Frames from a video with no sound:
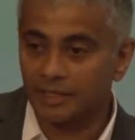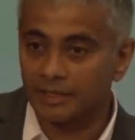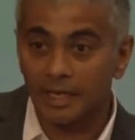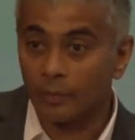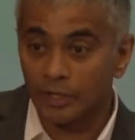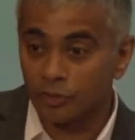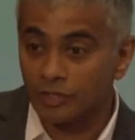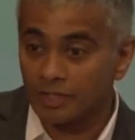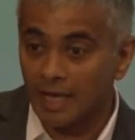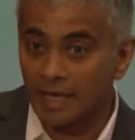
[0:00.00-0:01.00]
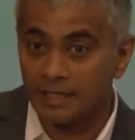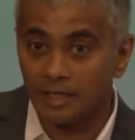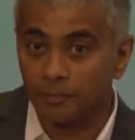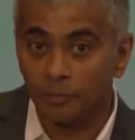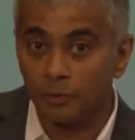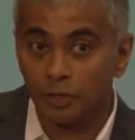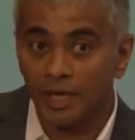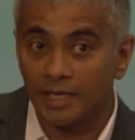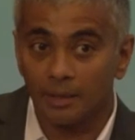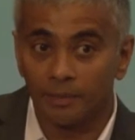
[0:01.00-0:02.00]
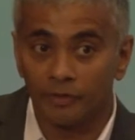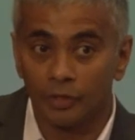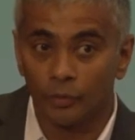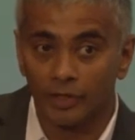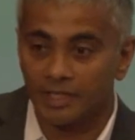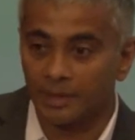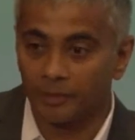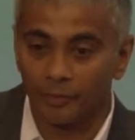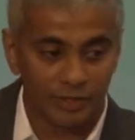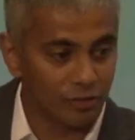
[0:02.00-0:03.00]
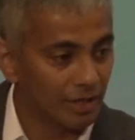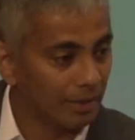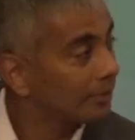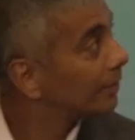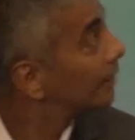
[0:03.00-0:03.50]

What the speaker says: take questions, and put your hand up if you don't want to type a question up.